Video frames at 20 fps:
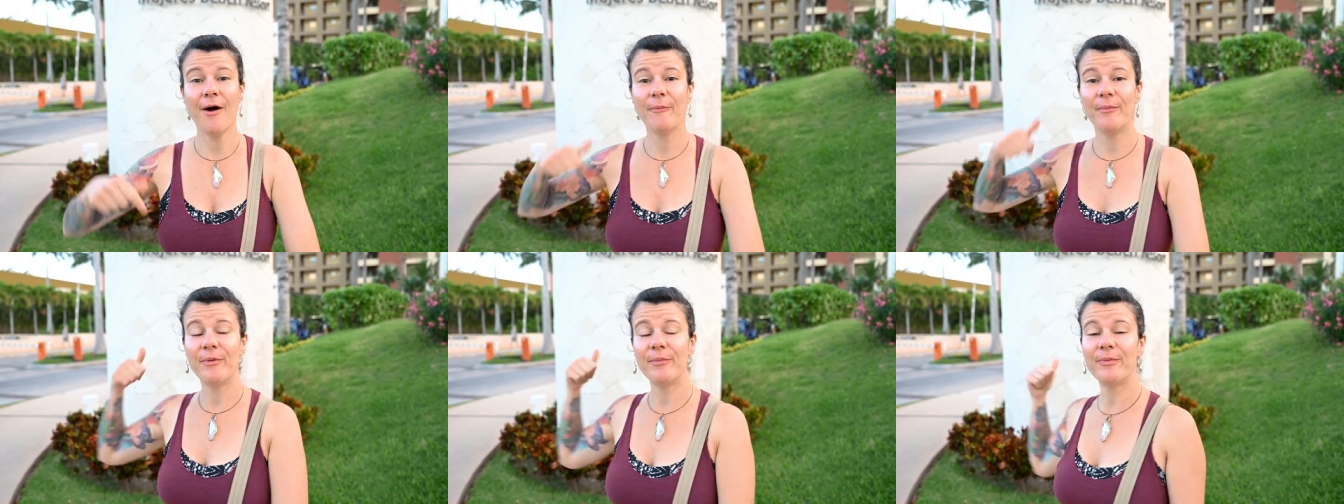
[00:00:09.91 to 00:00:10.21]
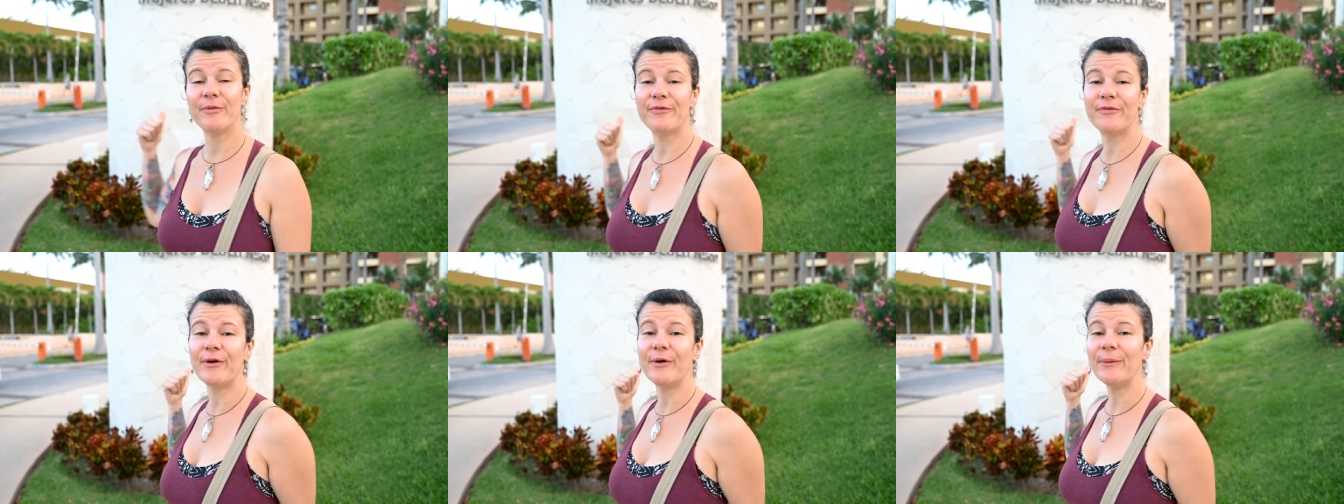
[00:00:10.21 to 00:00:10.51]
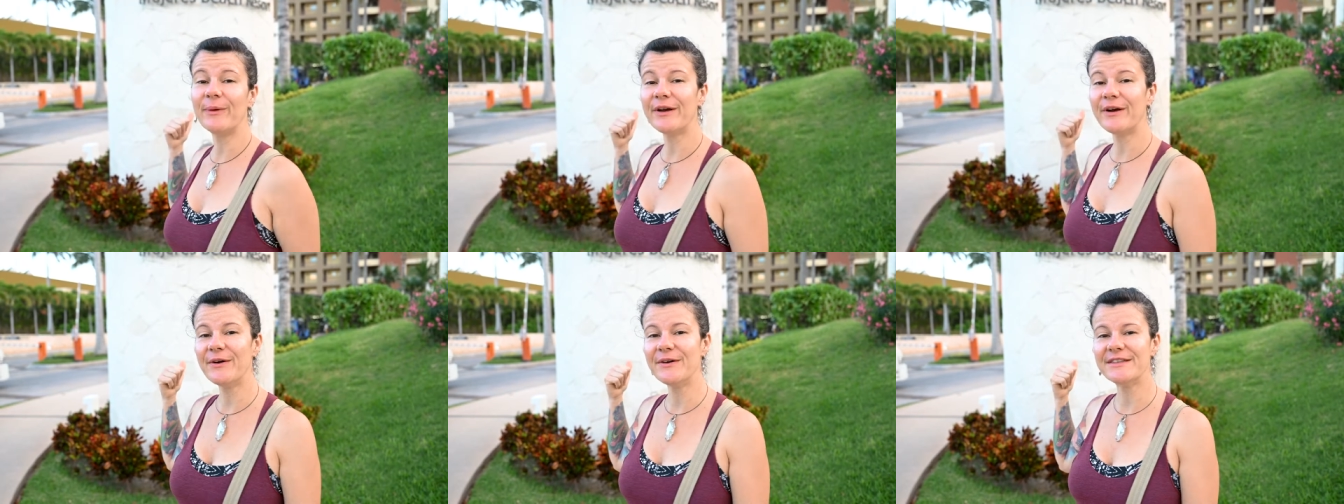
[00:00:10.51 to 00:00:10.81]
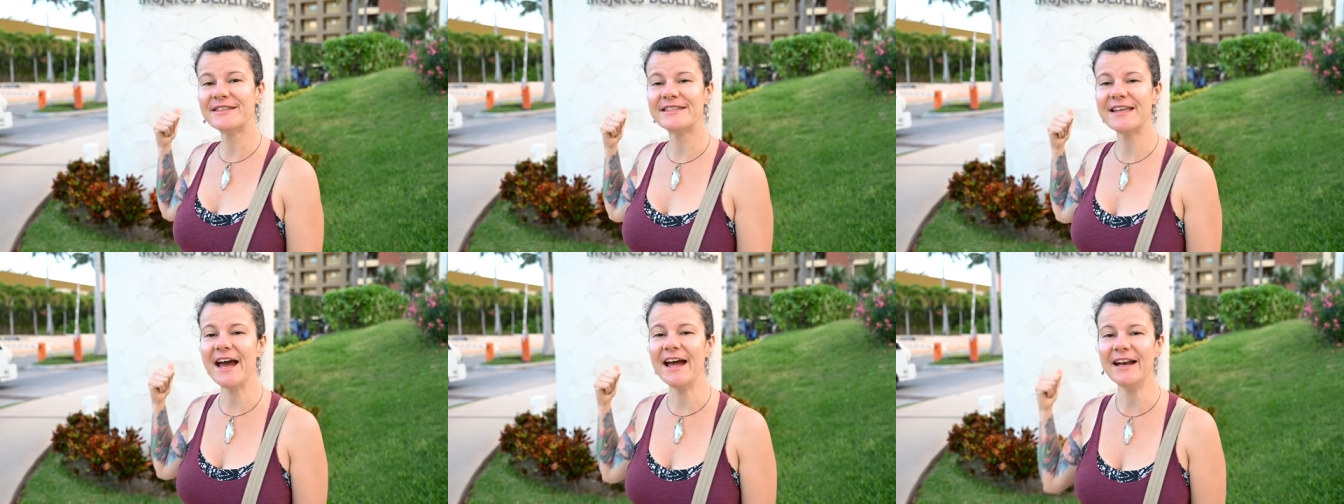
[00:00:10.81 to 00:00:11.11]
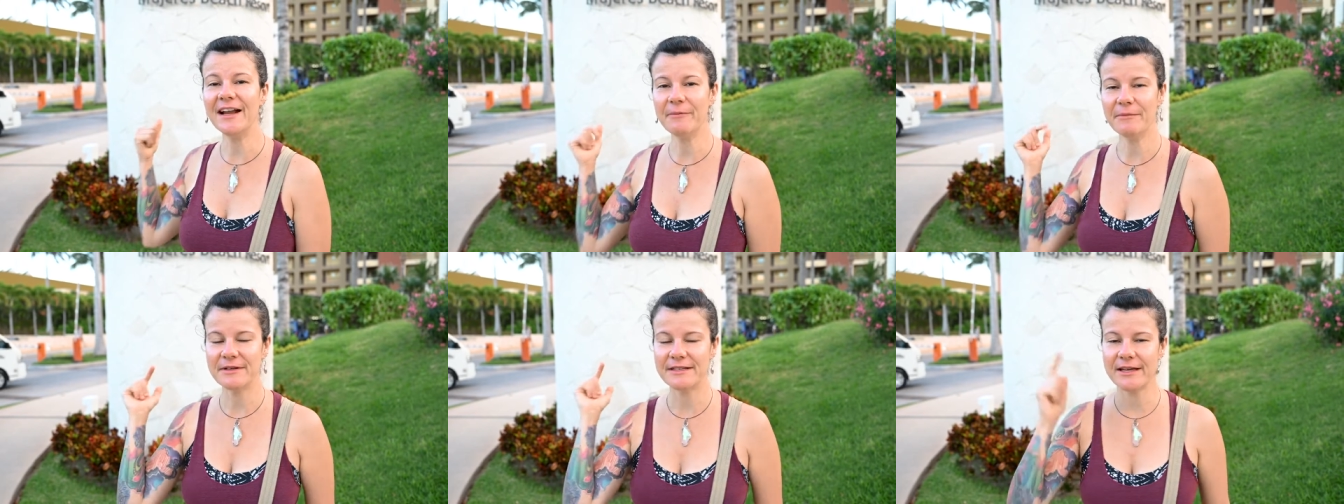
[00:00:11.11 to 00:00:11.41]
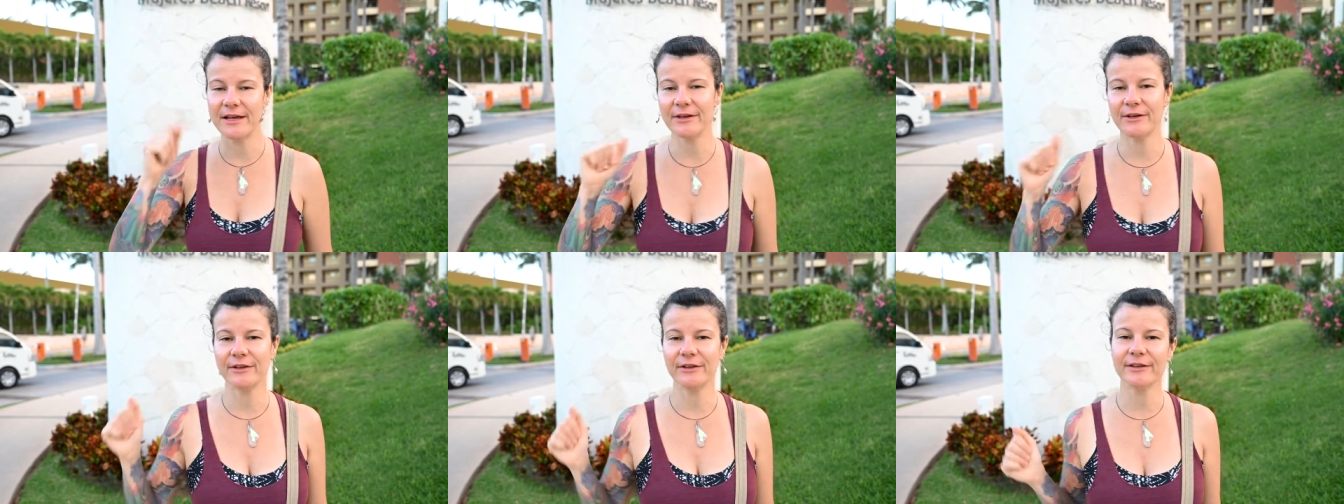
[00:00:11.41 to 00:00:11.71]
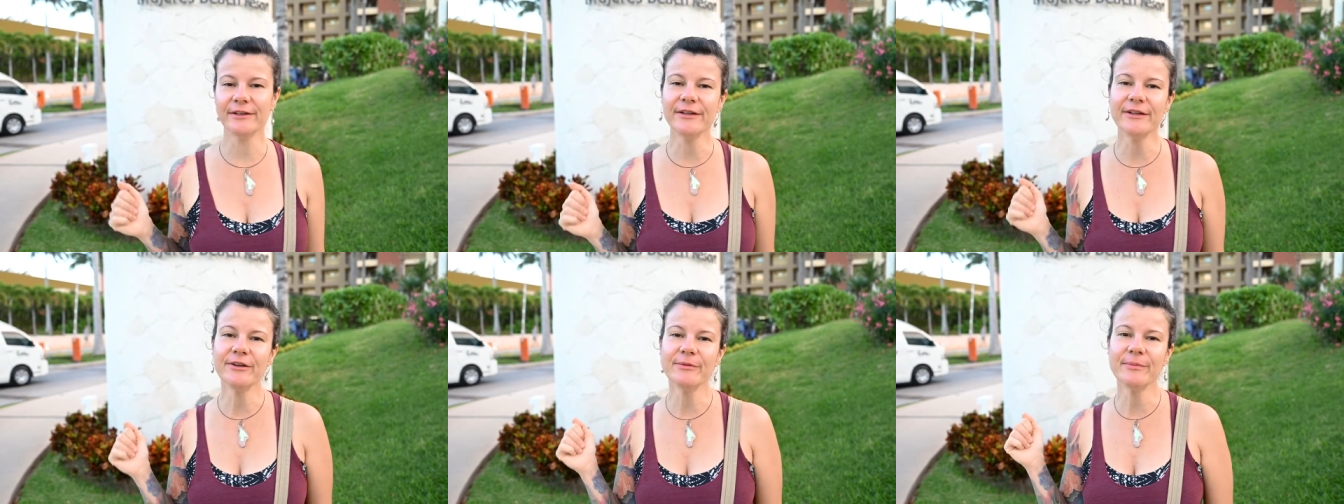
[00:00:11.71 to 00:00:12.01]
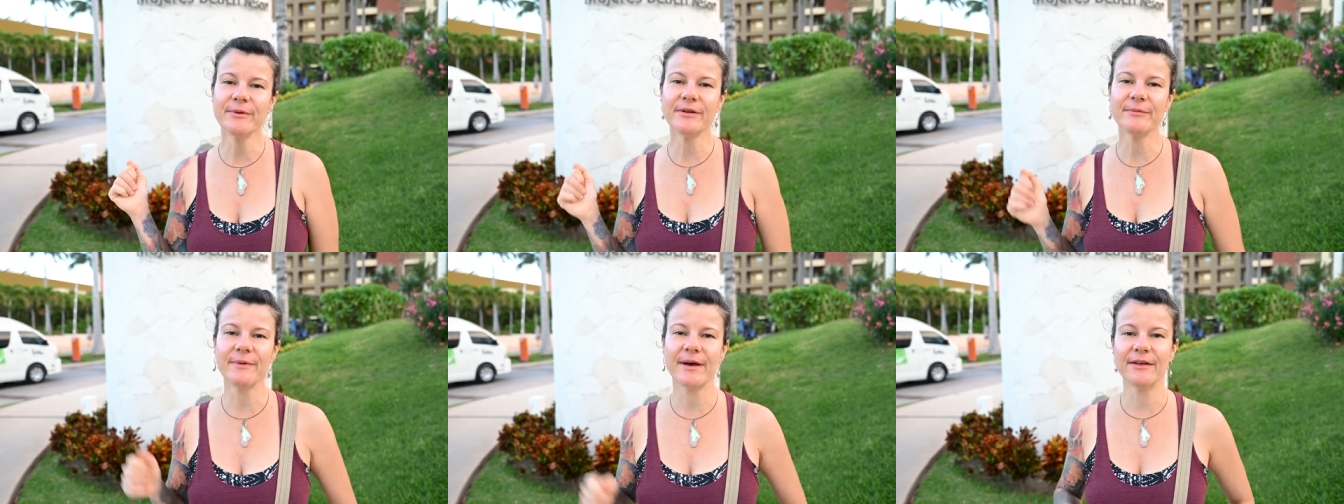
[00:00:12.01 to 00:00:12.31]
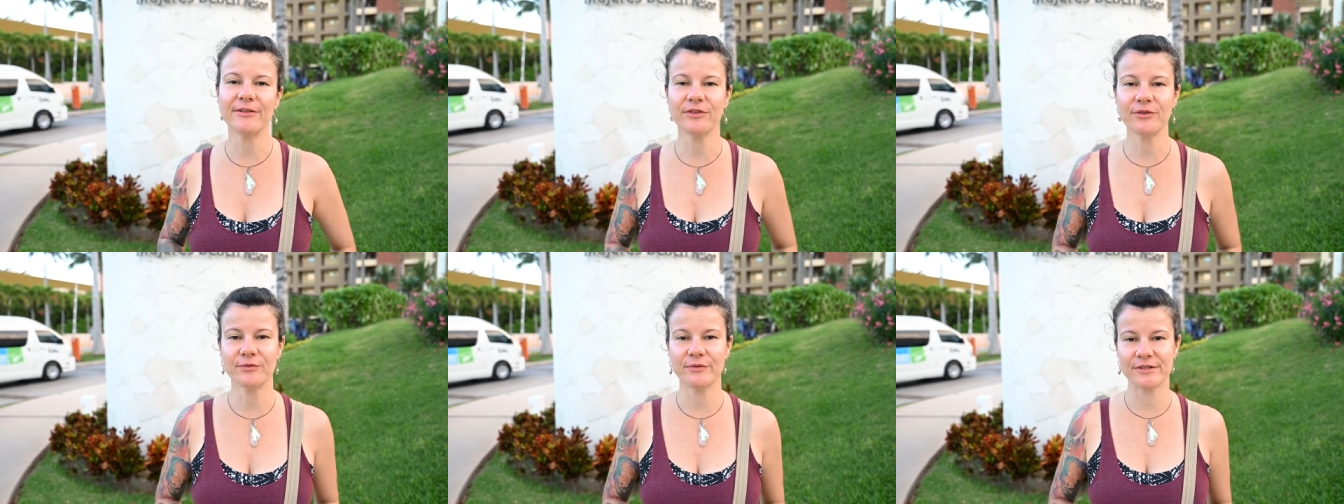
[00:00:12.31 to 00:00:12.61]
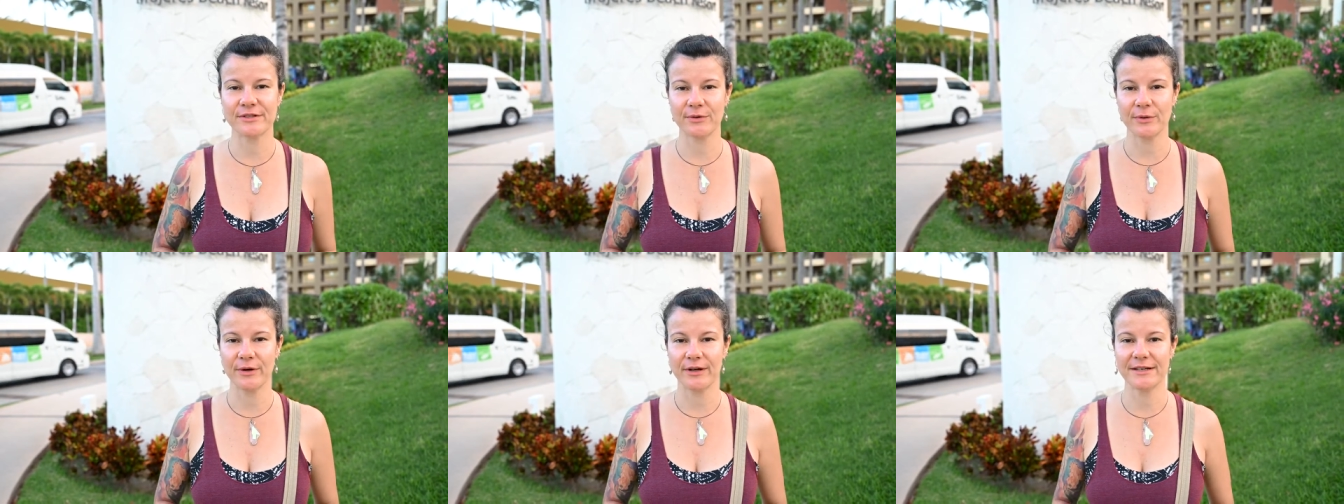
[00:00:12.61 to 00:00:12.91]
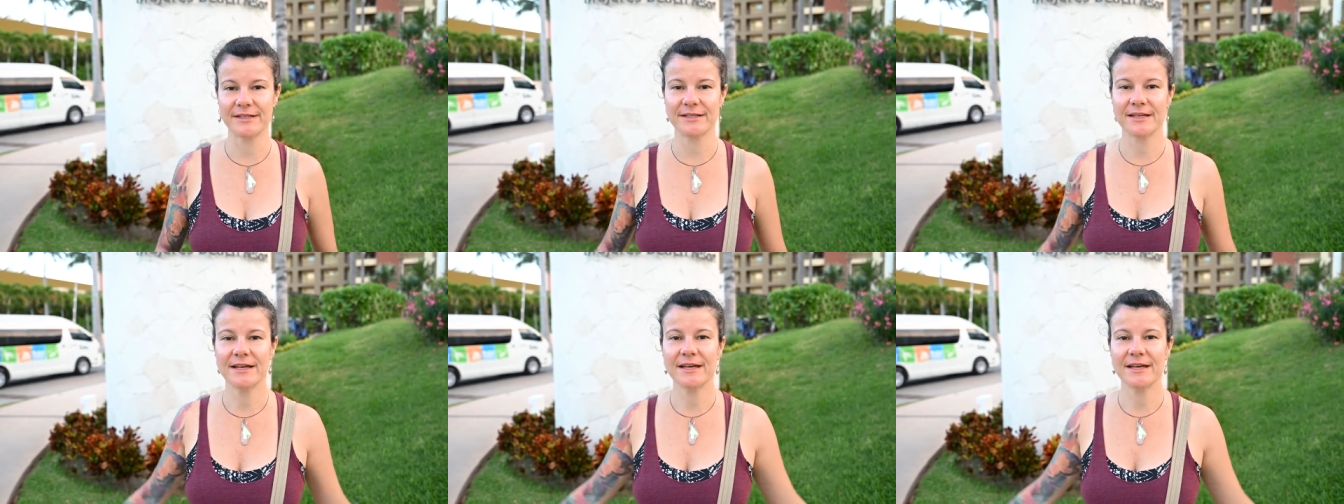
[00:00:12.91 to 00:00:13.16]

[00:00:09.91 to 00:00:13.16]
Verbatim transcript: But before we go inside, I'm gonna tell you a little bit about the resort.